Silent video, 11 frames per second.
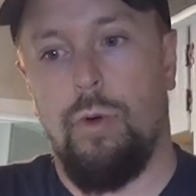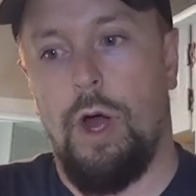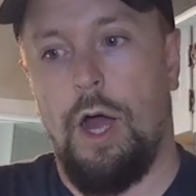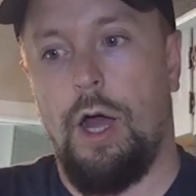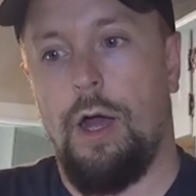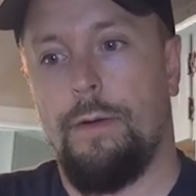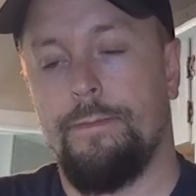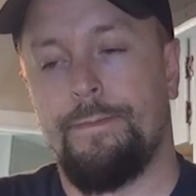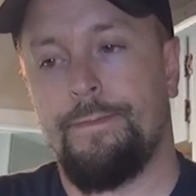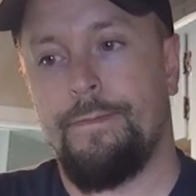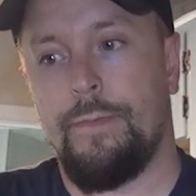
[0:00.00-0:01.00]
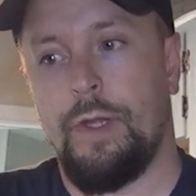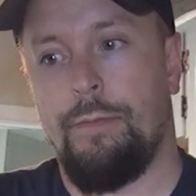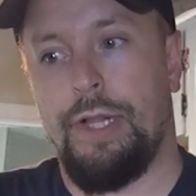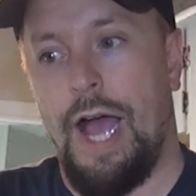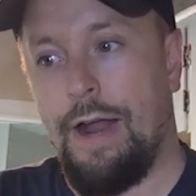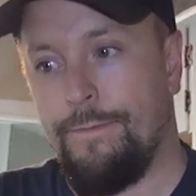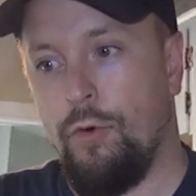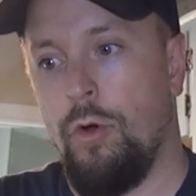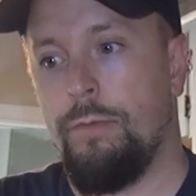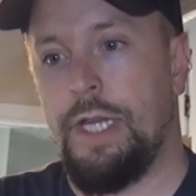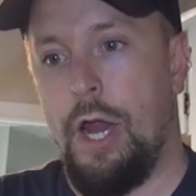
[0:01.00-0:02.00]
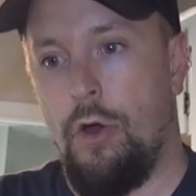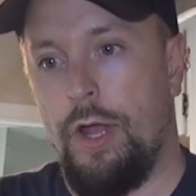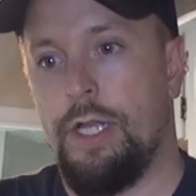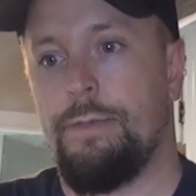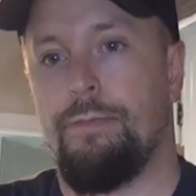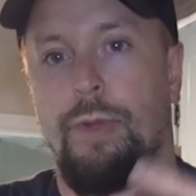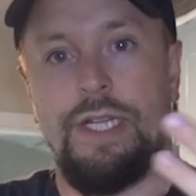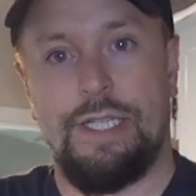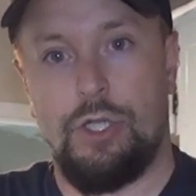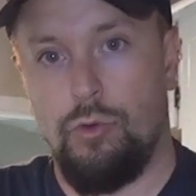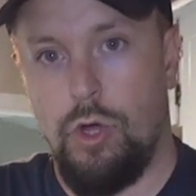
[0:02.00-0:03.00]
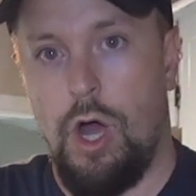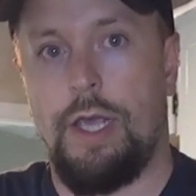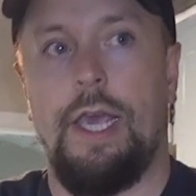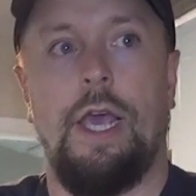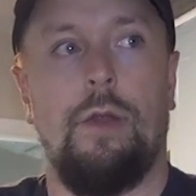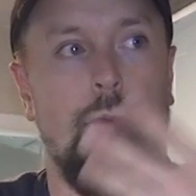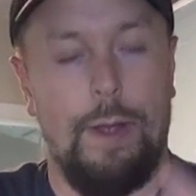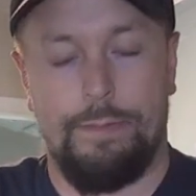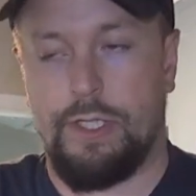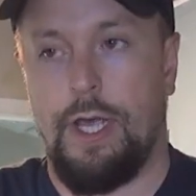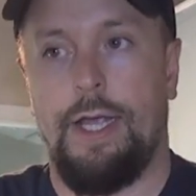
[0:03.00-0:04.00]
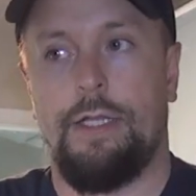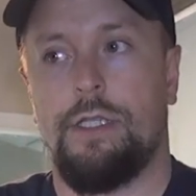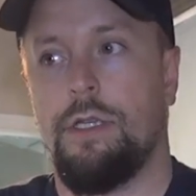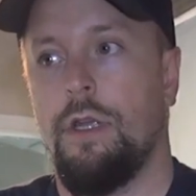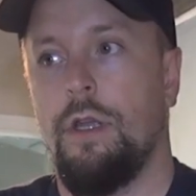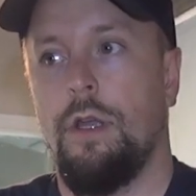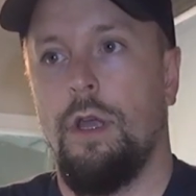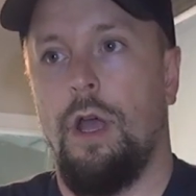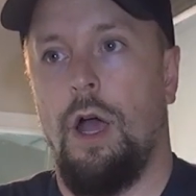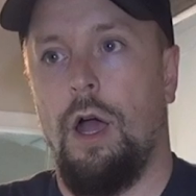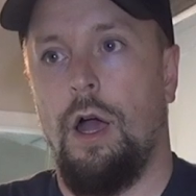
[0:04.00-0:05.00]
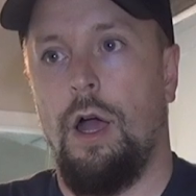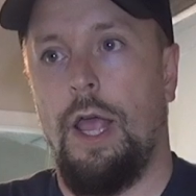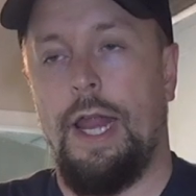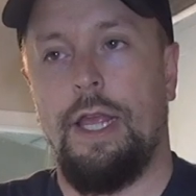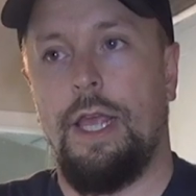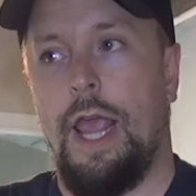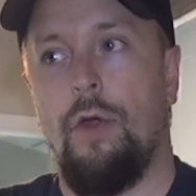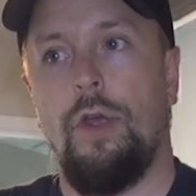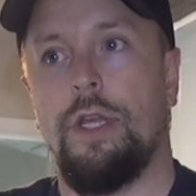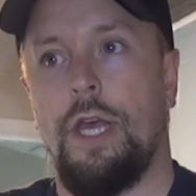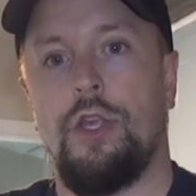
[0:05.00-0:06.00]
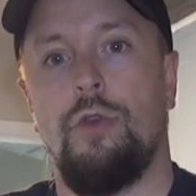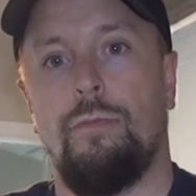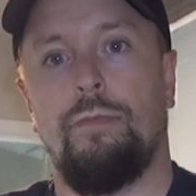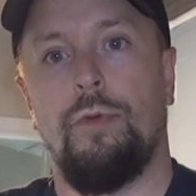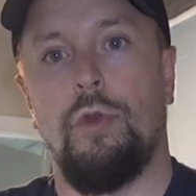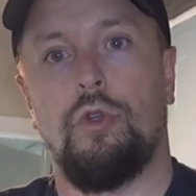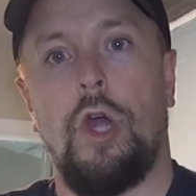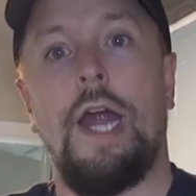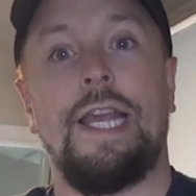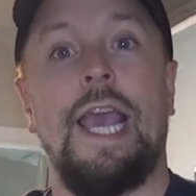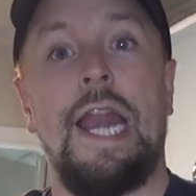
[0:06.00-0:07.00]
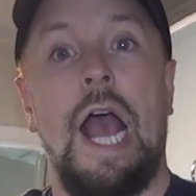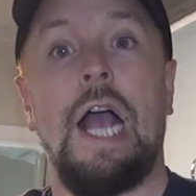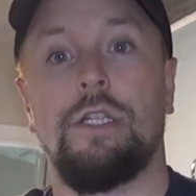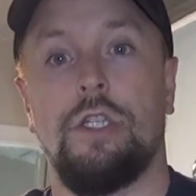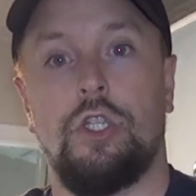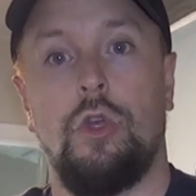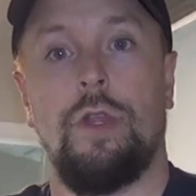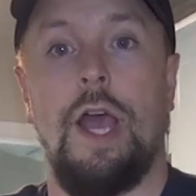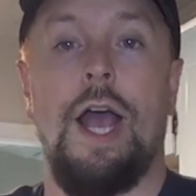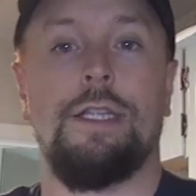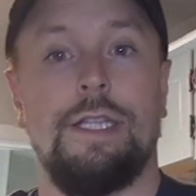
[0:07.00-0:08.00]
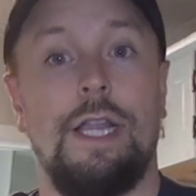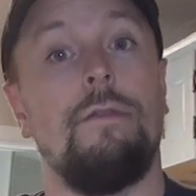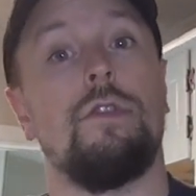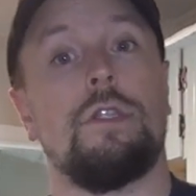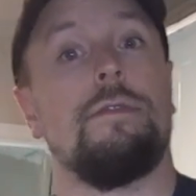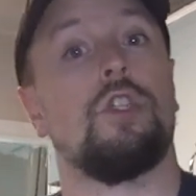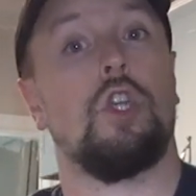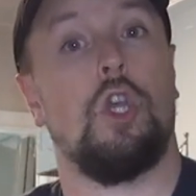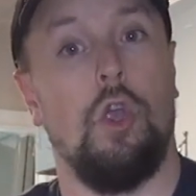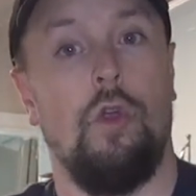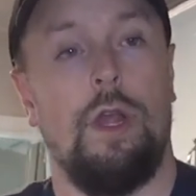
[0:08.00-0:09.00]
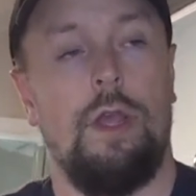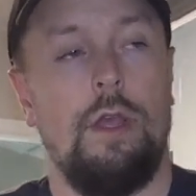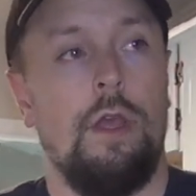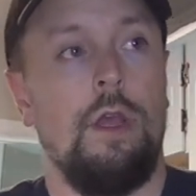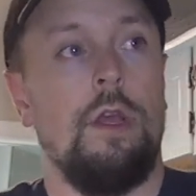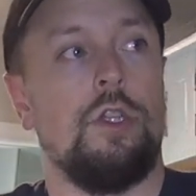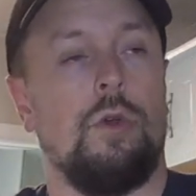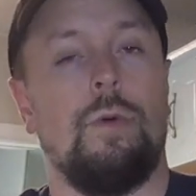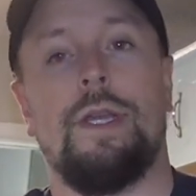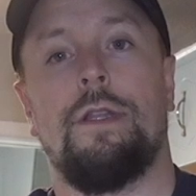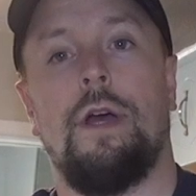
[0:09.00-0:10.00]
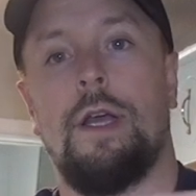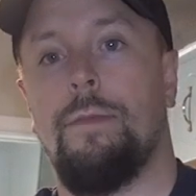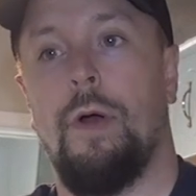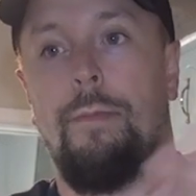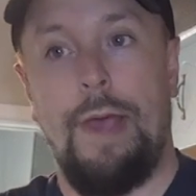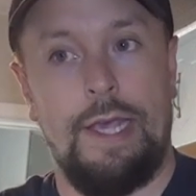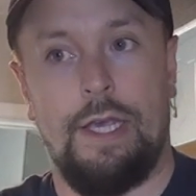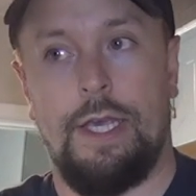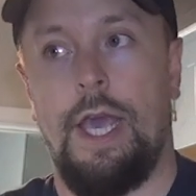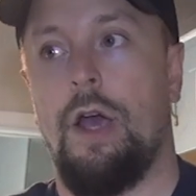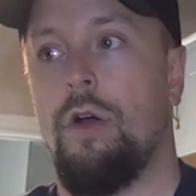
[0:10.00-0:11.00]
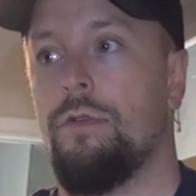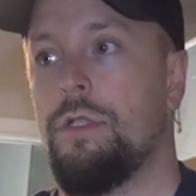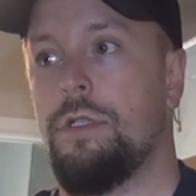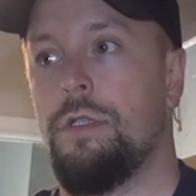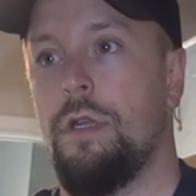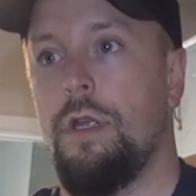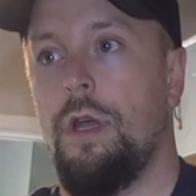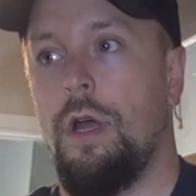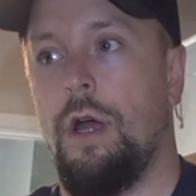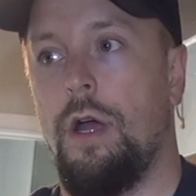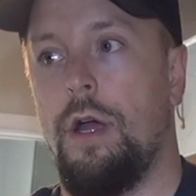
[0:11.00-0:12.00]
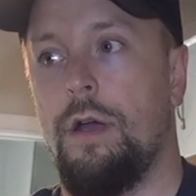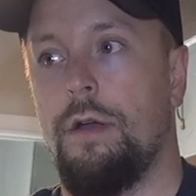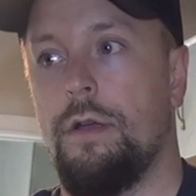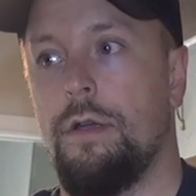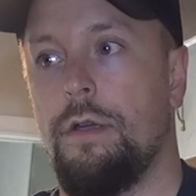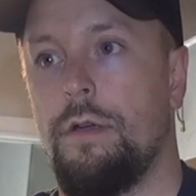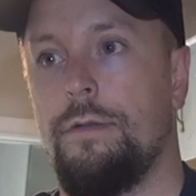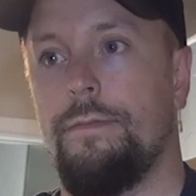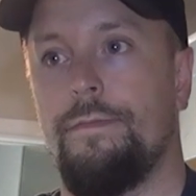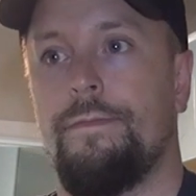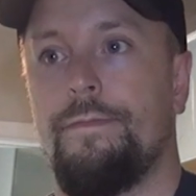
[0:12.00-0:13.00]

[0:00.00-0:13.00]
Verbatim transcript: um, platforms, areas, places you log in, websites, uh, any area that you, you try to gain access to that has levels of security. So we can talk about bank accounts, uh,